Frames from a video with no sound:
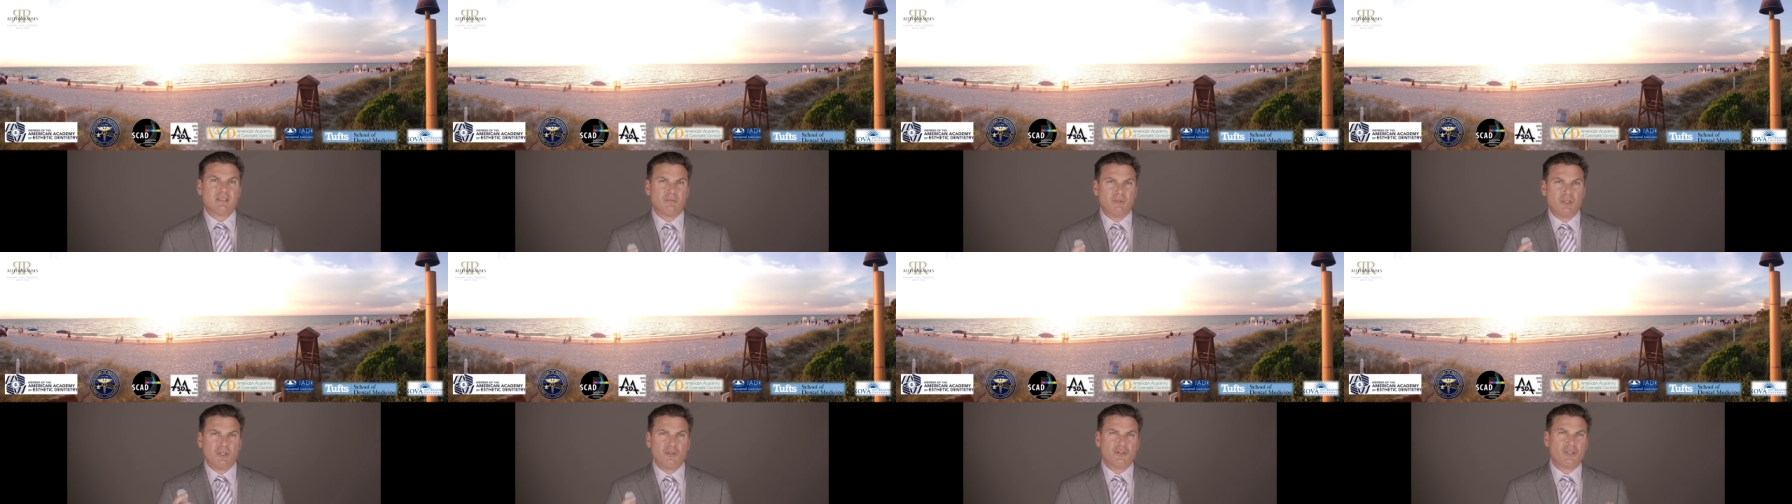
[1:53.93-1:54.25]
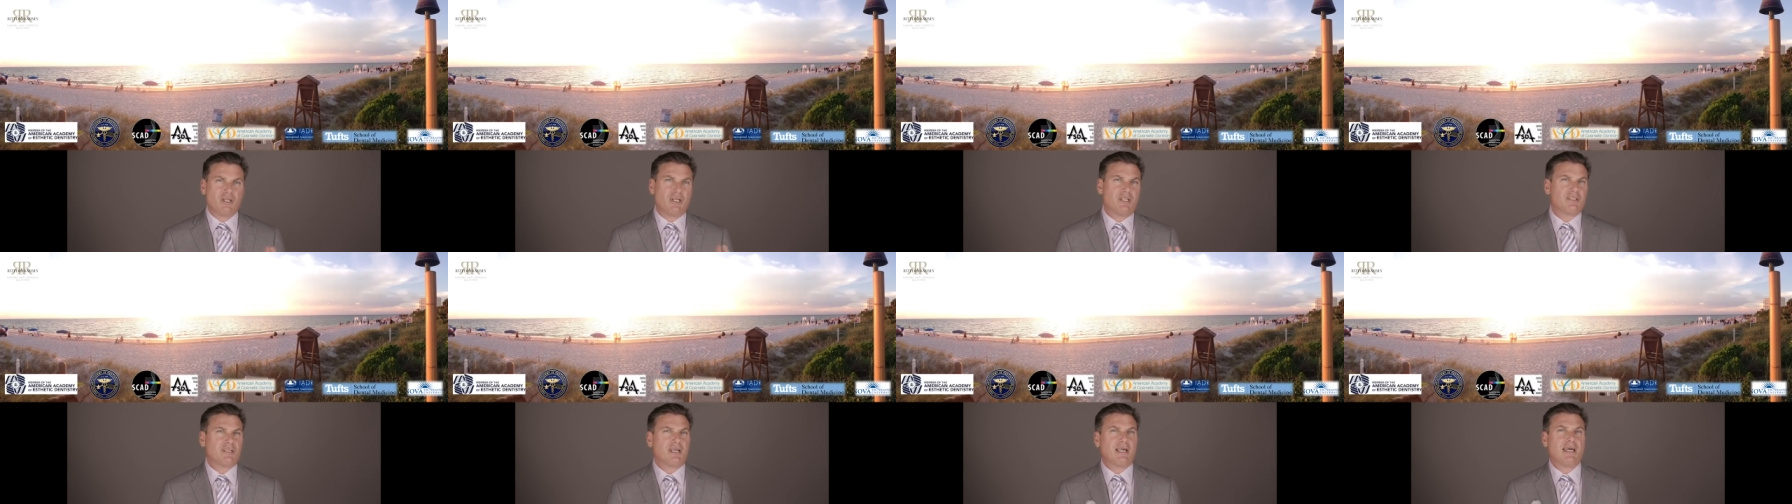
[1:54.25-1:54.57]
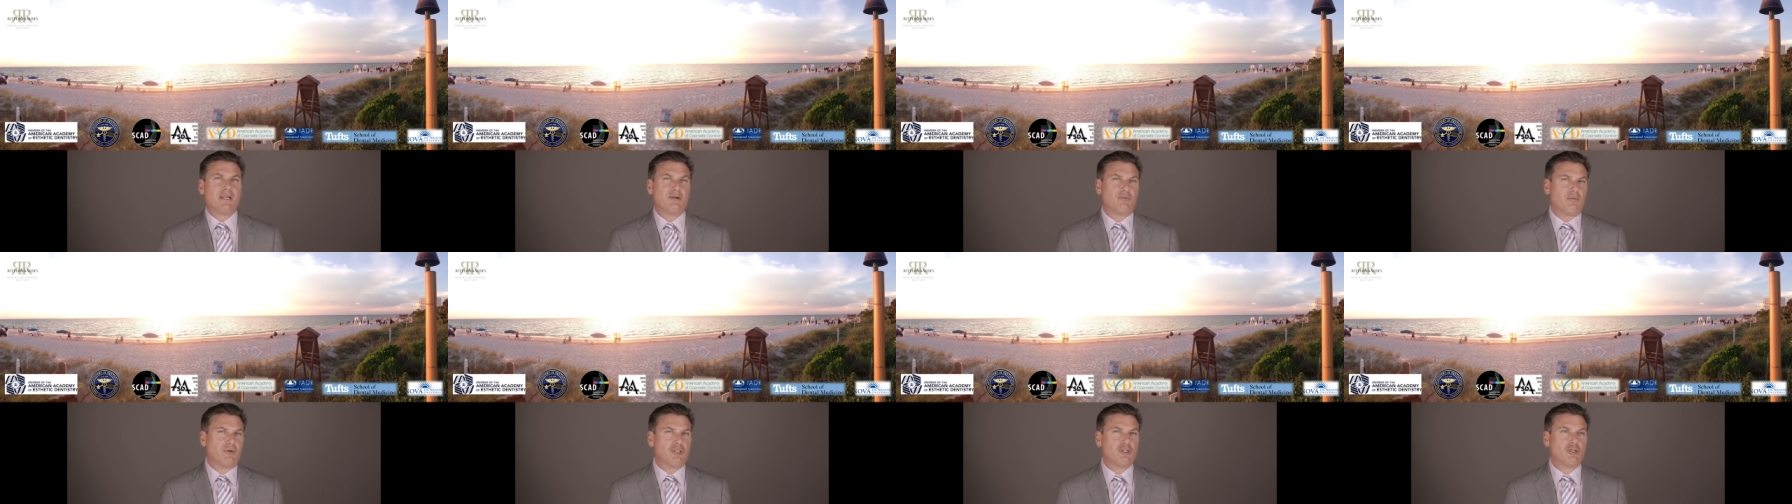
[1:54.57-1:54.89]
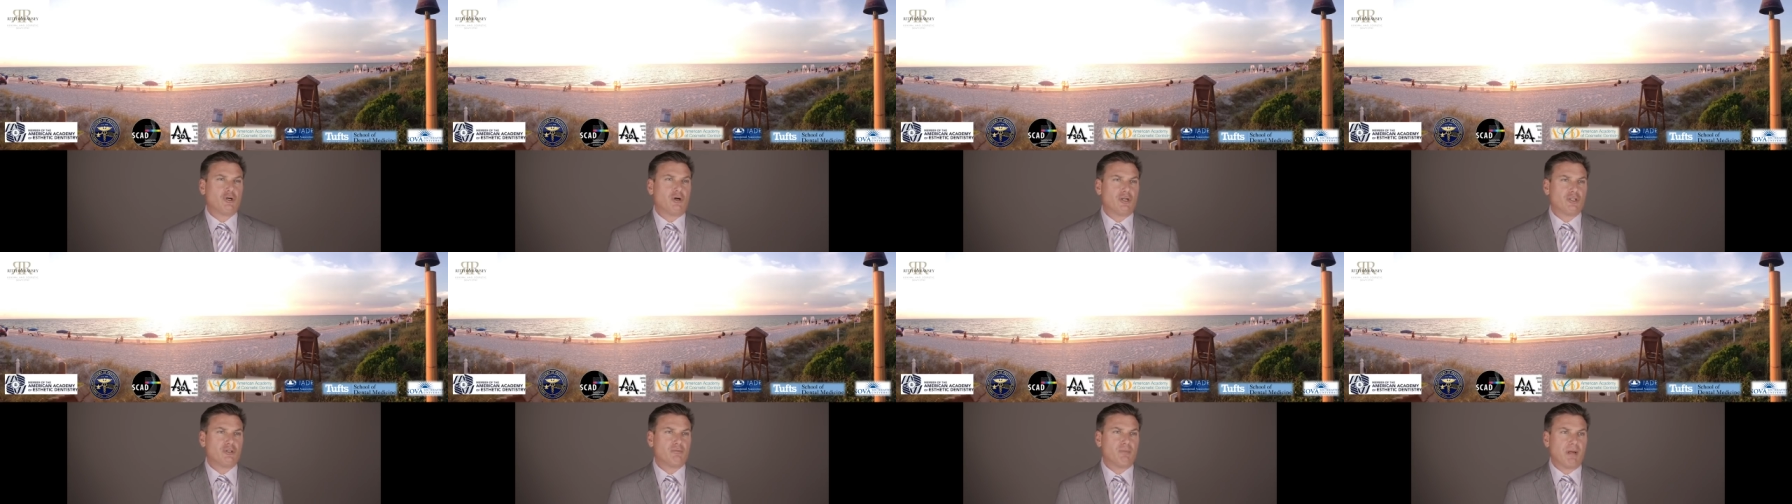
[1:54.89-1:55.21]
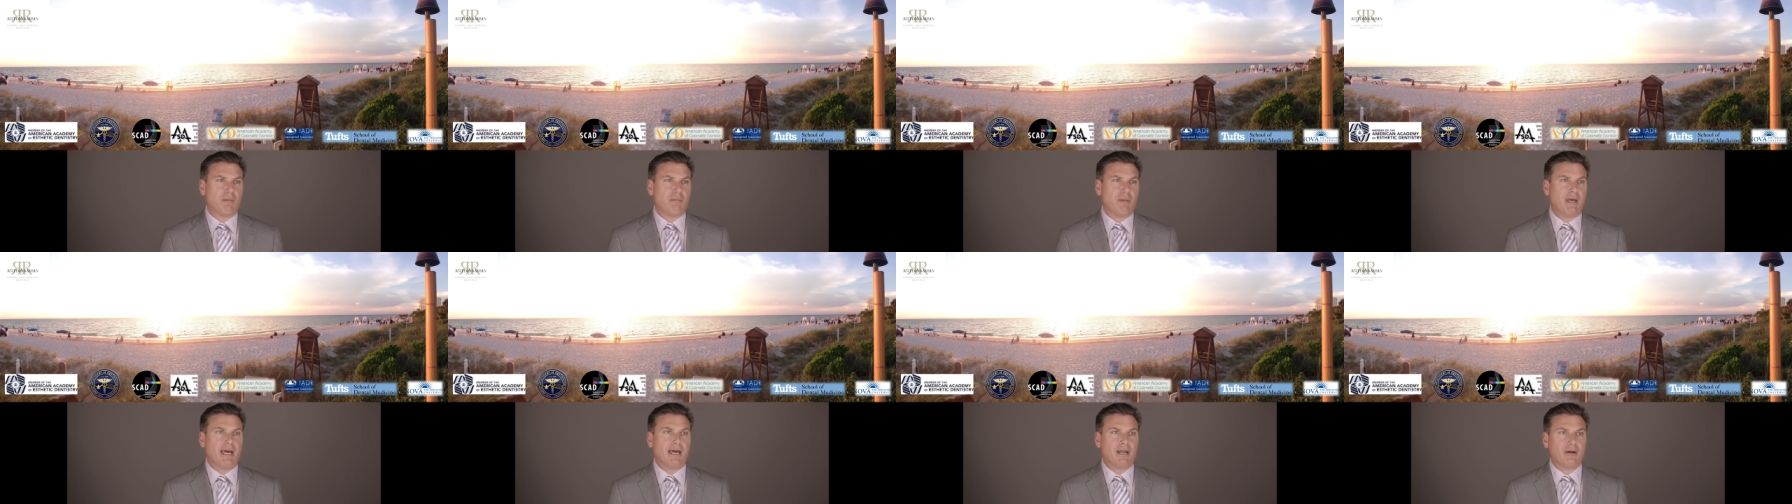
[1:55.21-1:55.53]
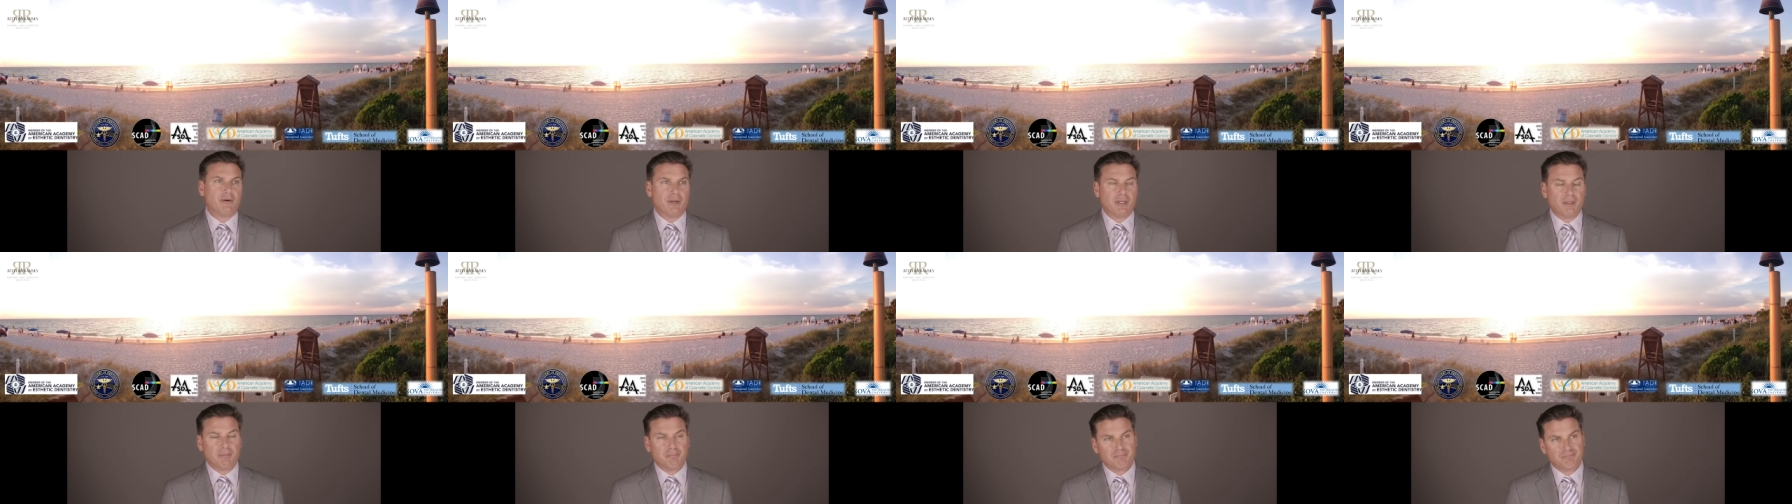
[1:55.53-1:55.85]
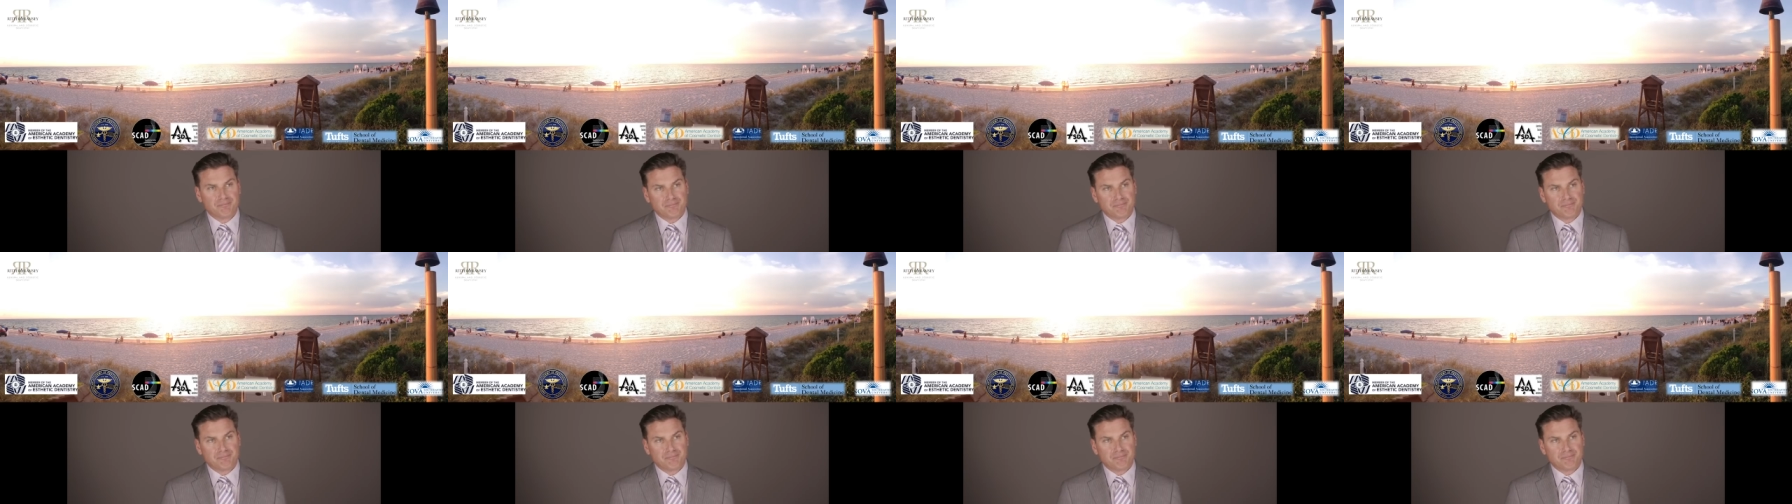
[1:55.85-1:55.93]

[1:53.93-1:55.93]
I'm using it to kind of recharge my battery.